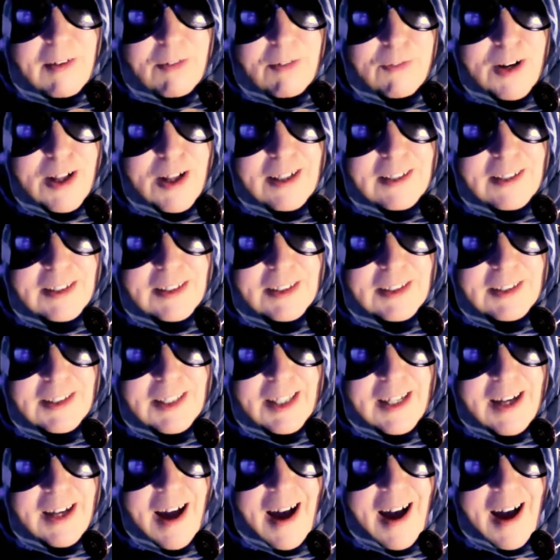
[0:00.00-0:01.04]
flirty
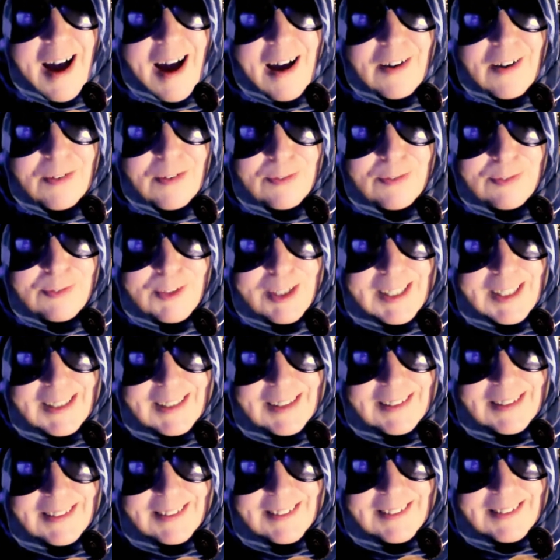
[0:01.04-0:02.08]

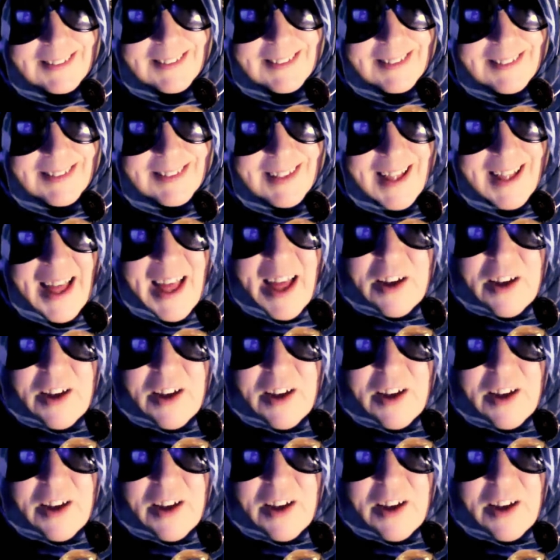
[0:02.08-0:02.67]
halflings,